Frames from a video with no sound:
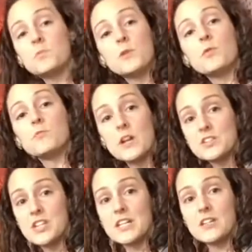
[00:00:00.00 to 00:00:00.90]
people
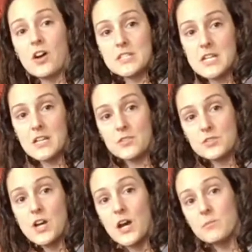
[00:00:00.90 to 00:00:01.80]
rushing and not taking
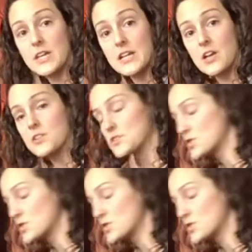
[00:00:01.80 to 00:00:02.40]
their time getting out of